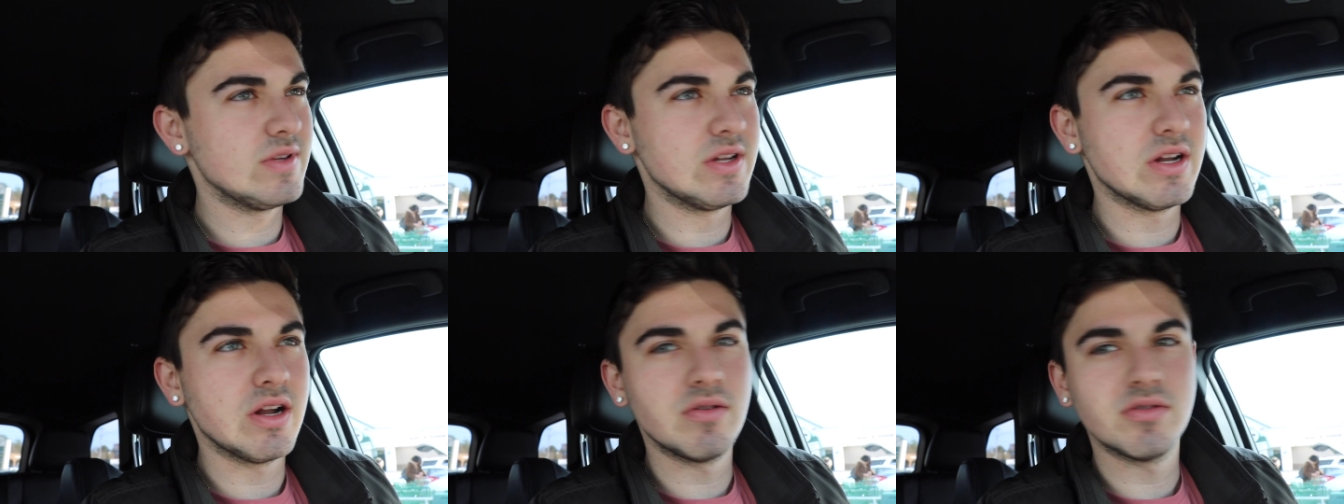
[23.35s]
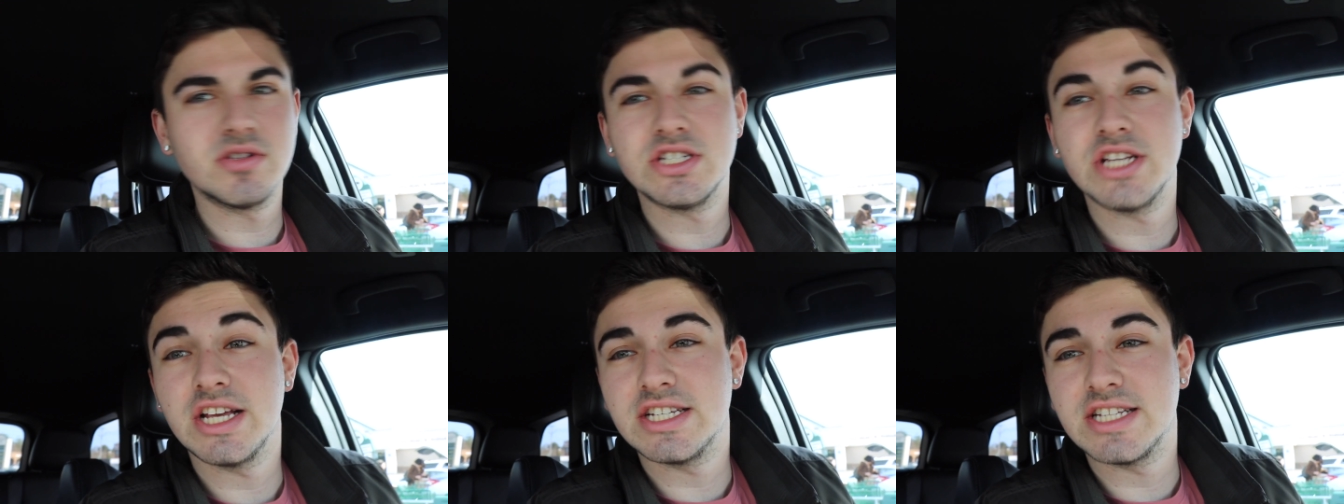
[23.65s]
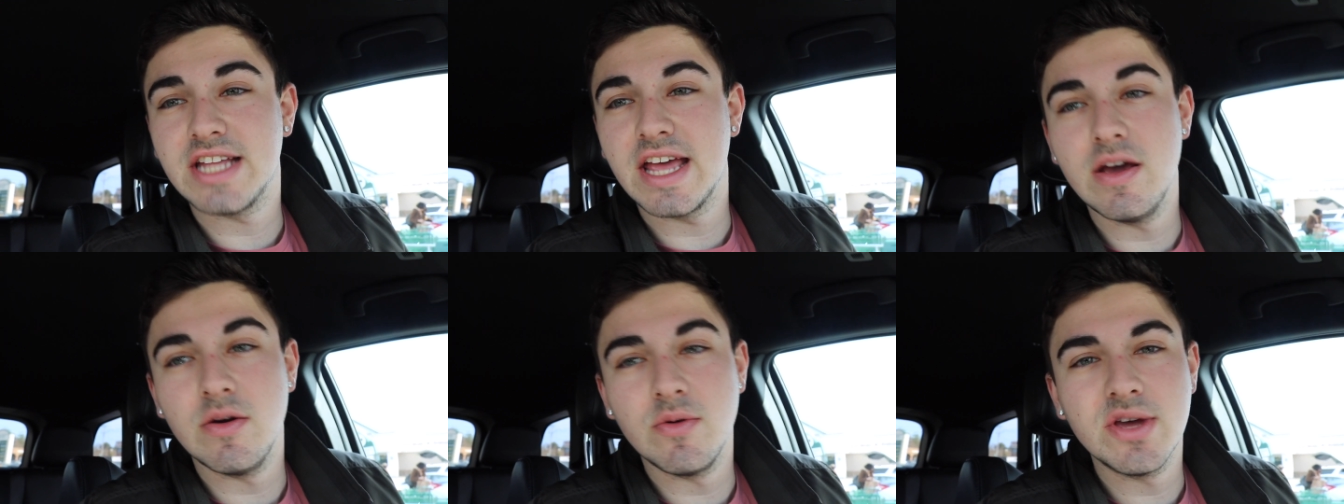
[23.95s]

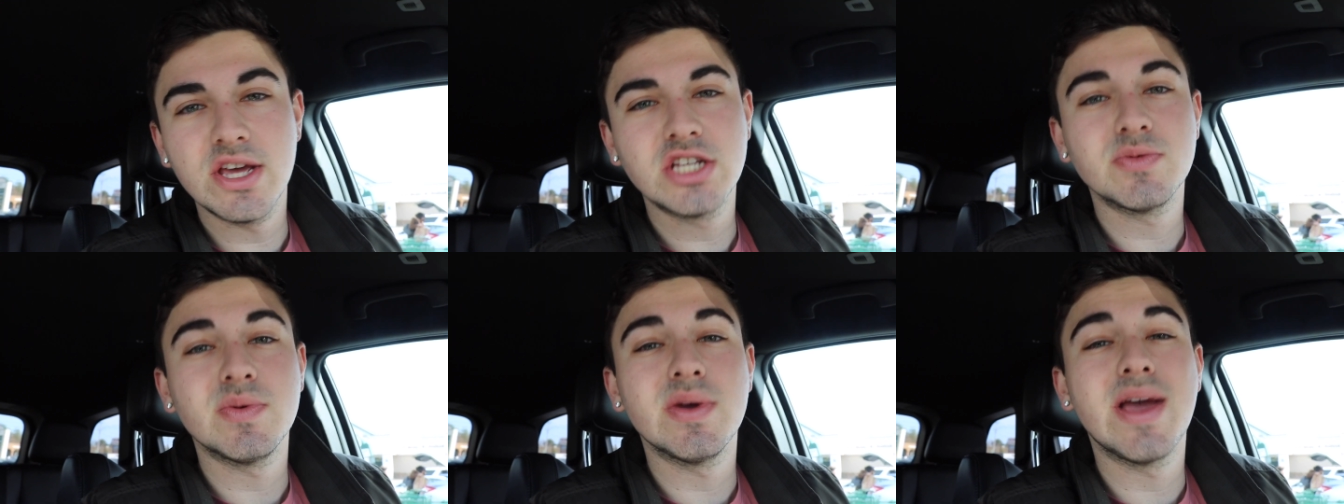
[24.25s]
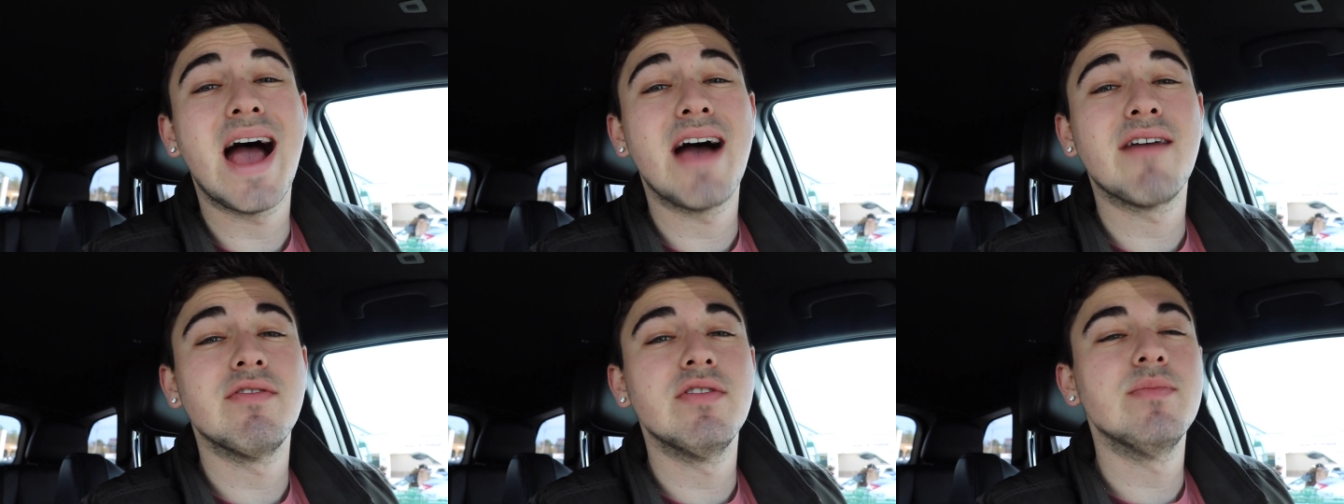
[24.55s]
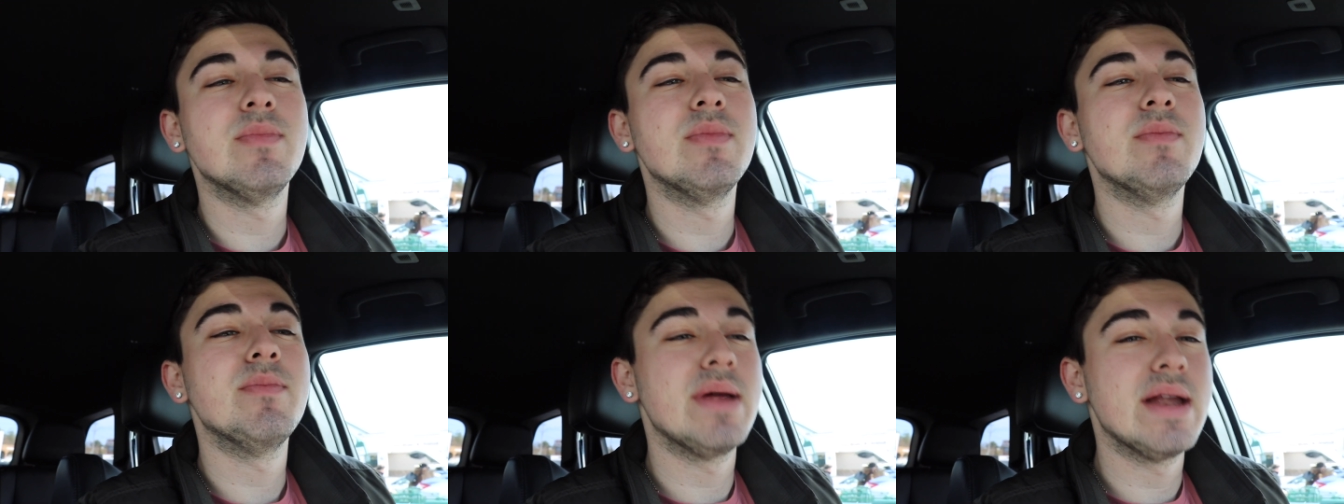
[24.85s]
6 to 8 weeks, we
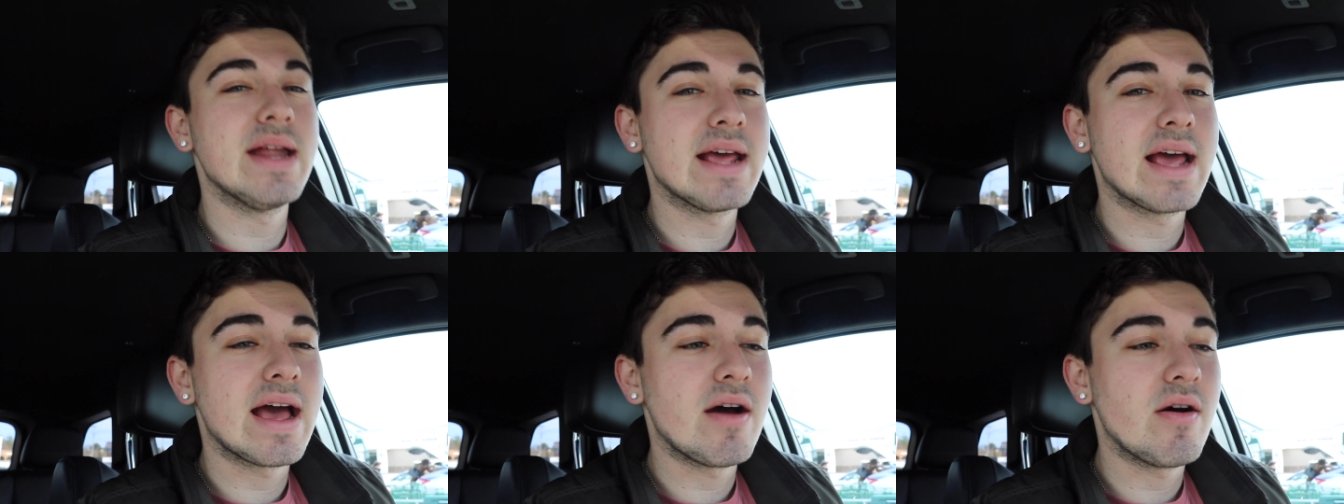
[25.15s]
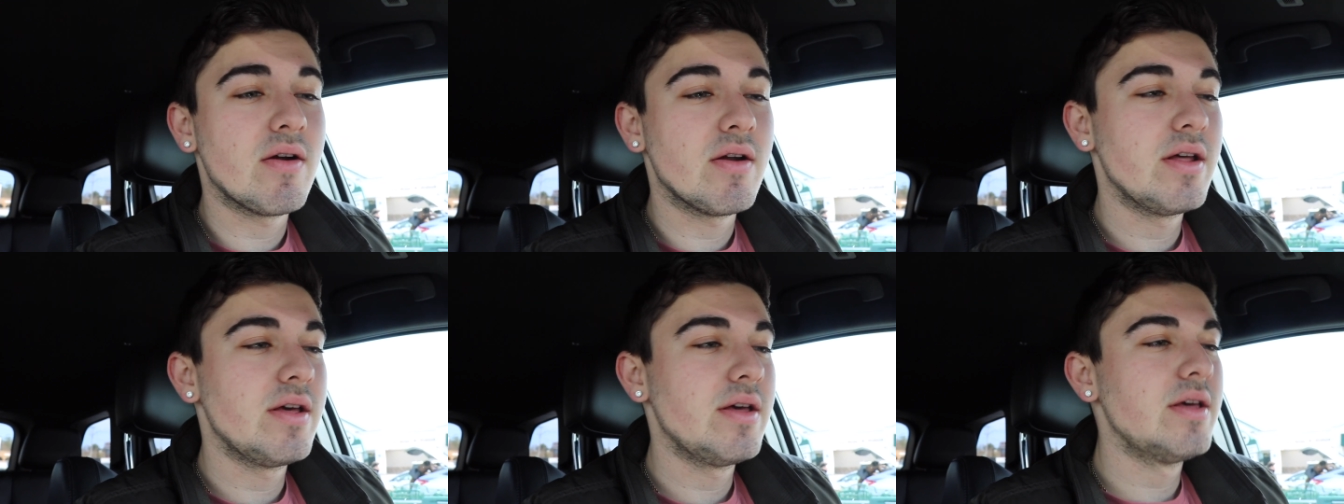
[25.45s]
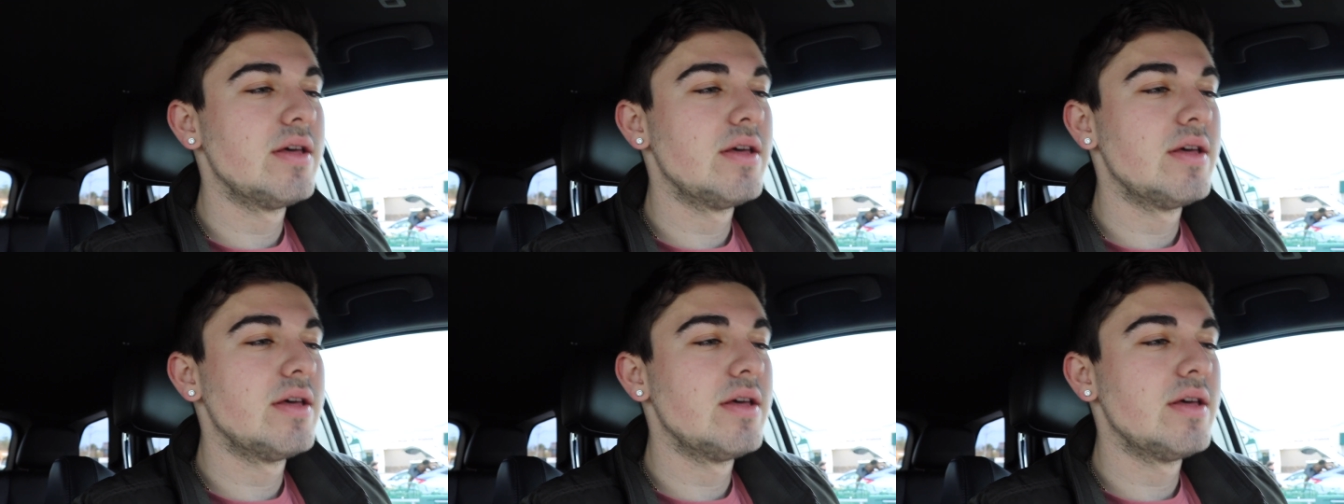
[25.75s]
haven't been putting out